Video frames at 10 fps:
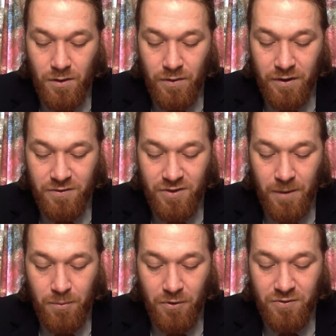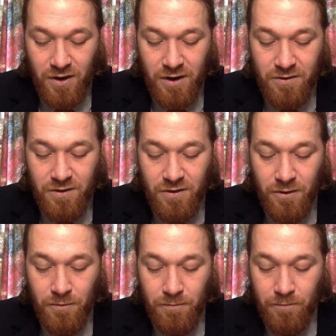This they proceeded to
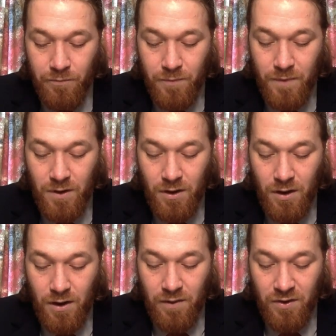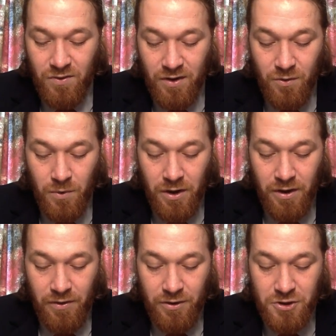do. They said to one
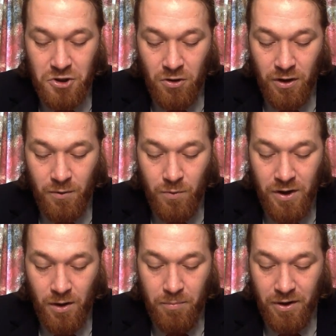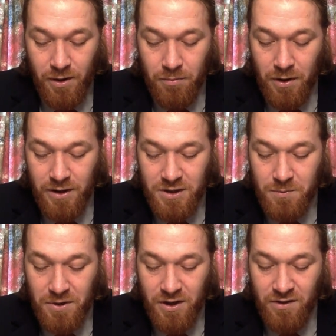another, "Surely we are being punished
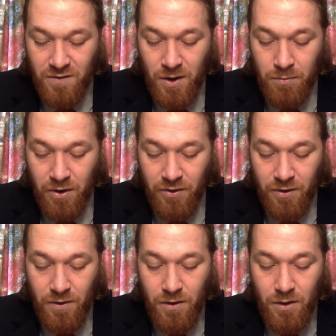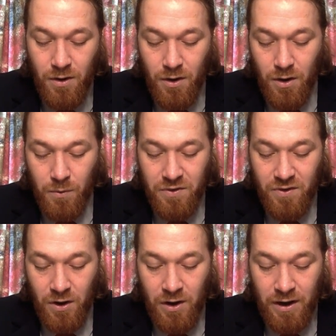because of our brother. We
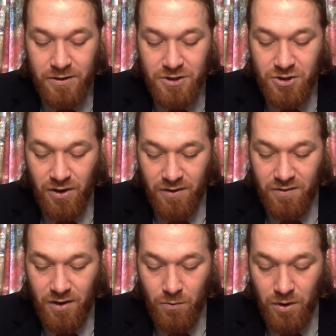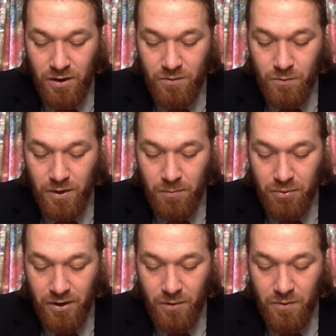saw how distressed he was when he
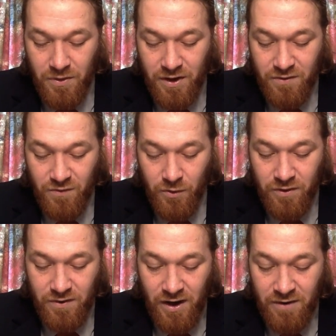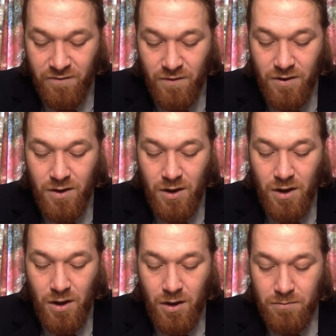pleaded with us for his life,
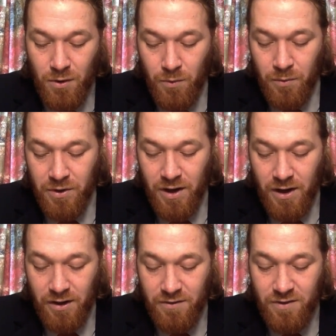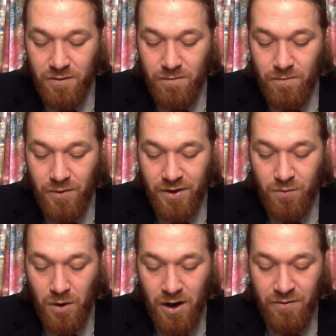but we would not listen. That's
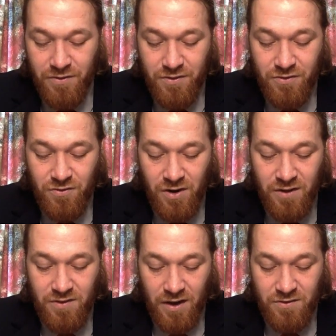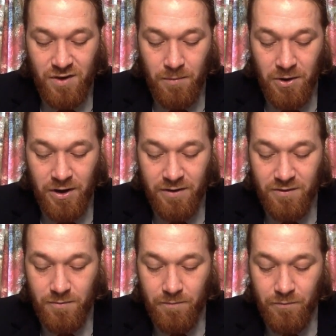why this distress has come on us."